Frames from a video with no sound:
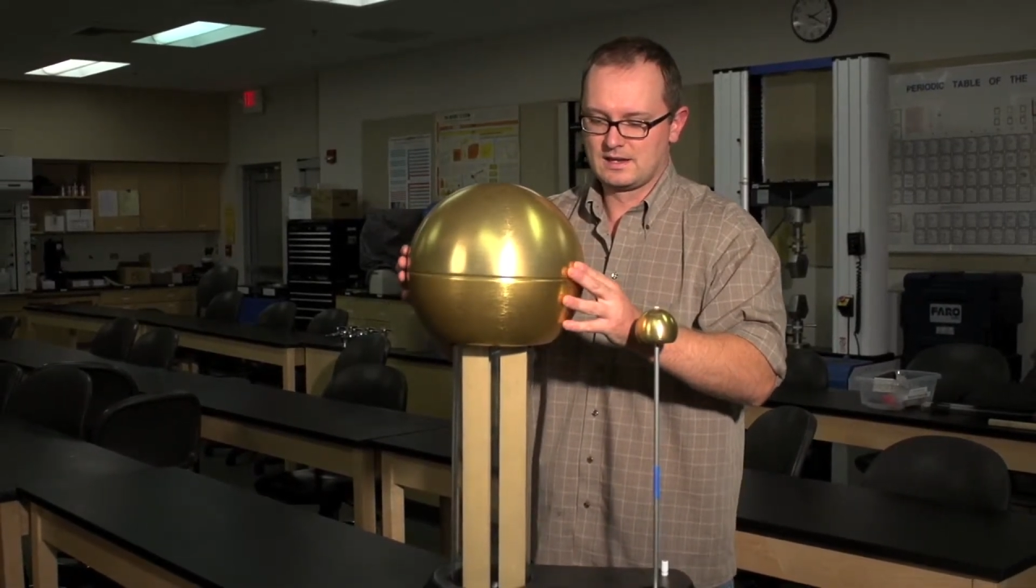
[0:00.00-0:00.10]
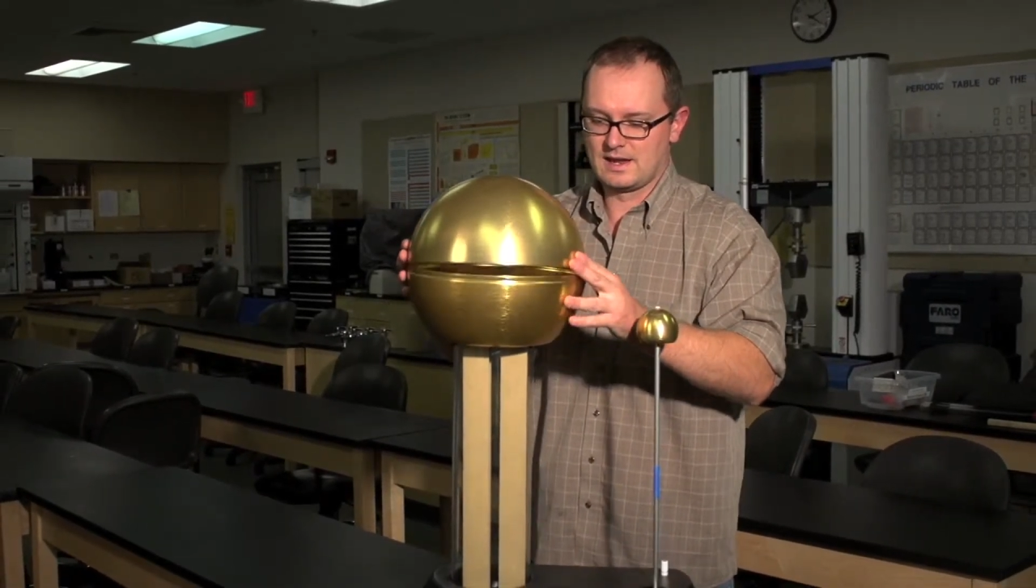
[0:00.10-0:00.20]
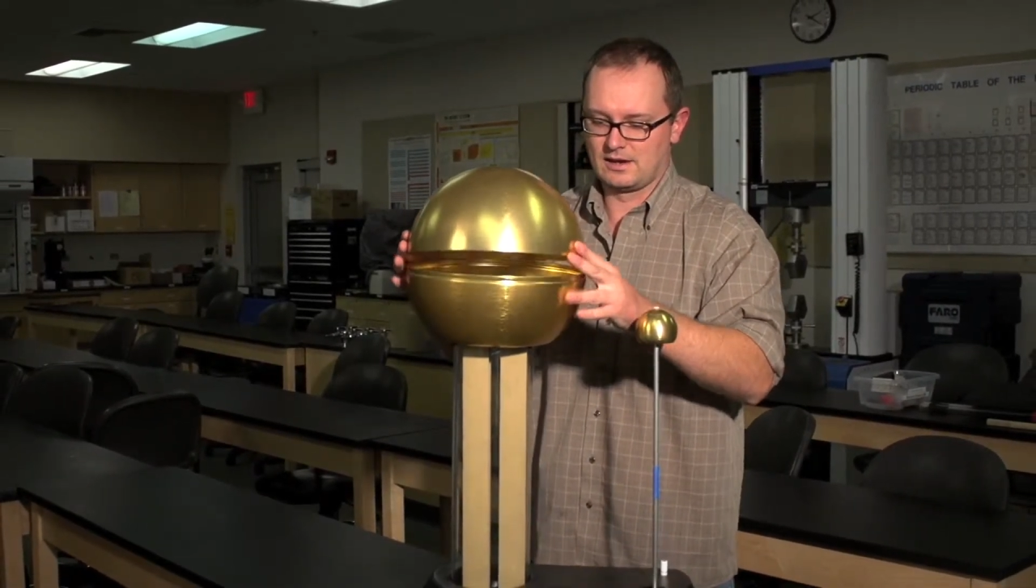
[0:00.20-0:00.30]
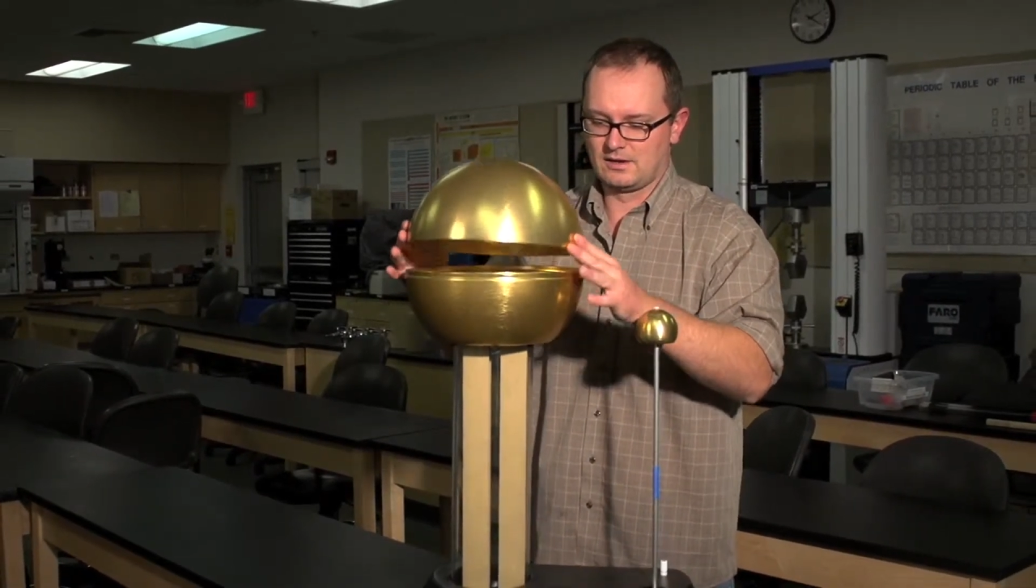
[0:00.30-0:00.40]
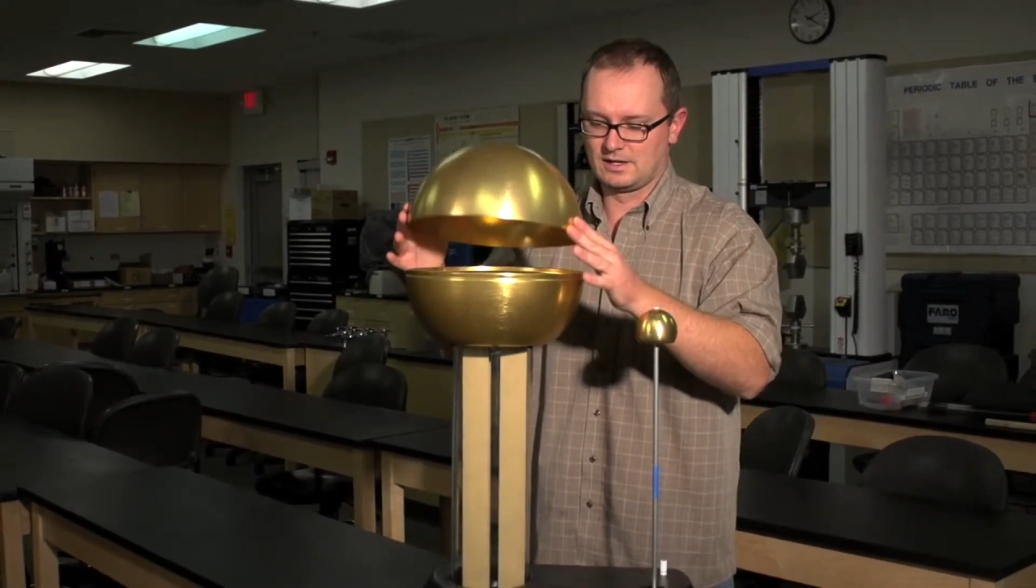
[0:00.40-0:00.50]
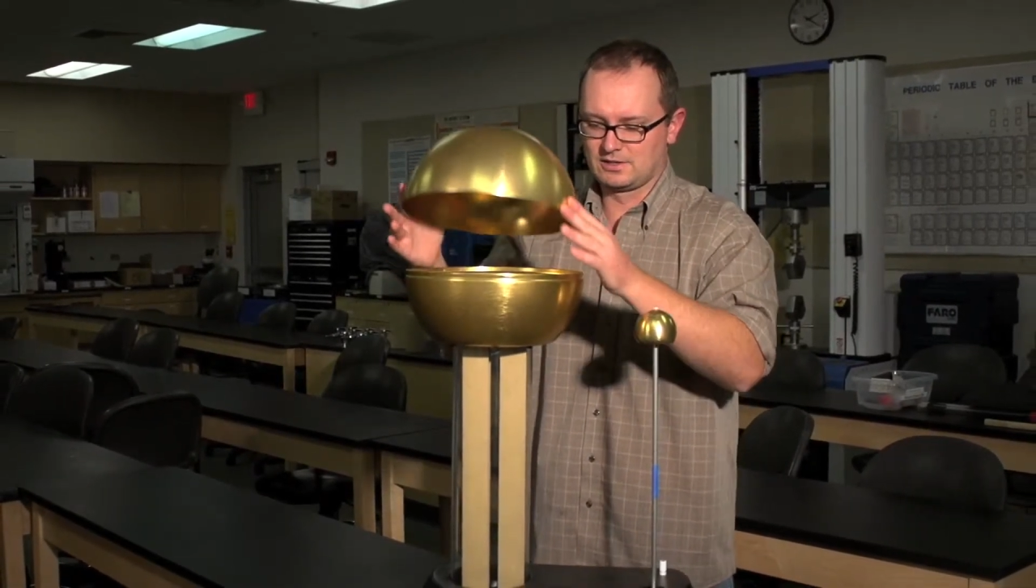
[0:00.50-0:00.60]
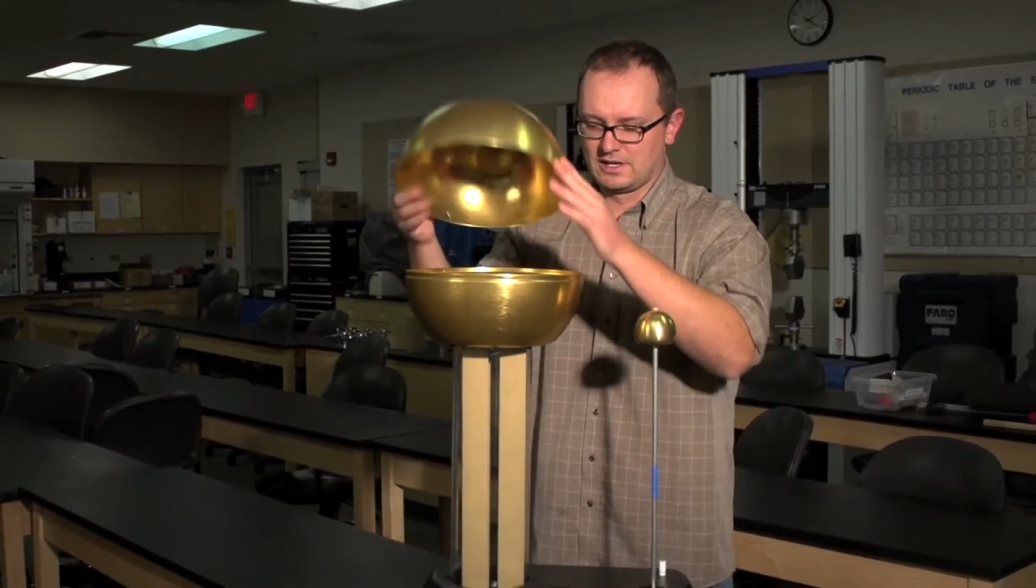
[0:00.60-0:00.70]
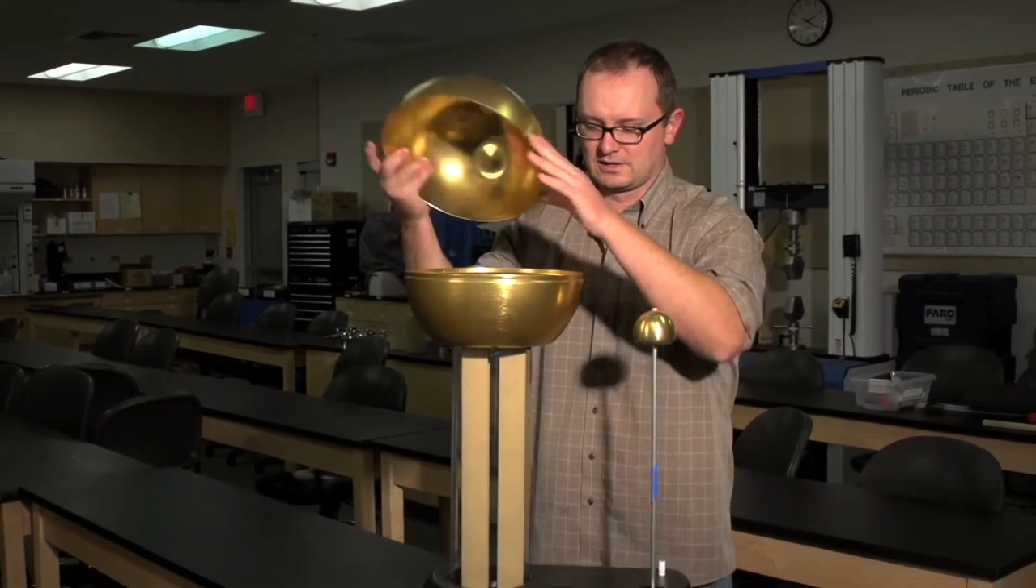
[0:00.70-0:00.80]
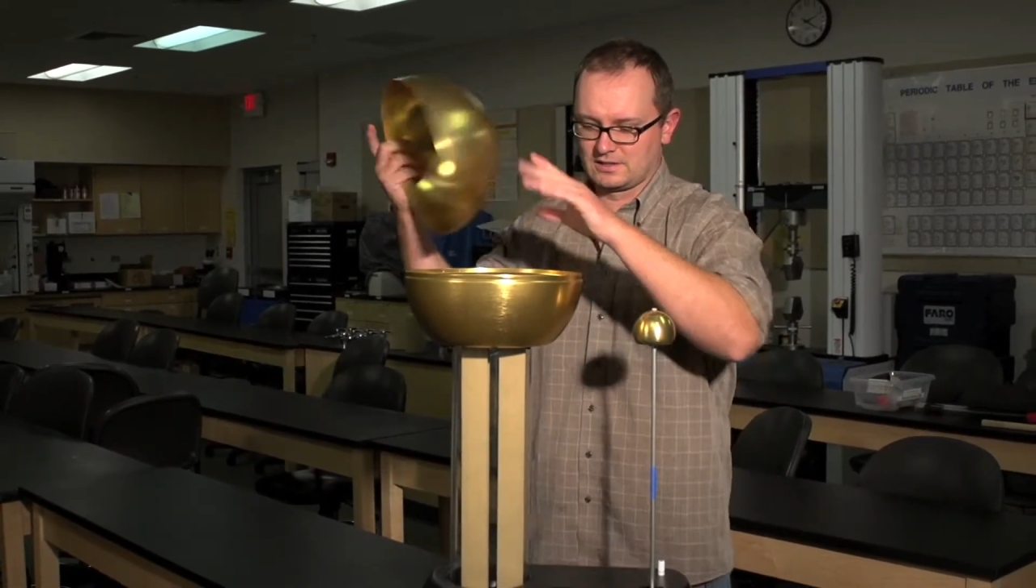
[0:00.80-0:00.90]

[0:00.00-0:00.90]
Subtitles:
Now, underneath the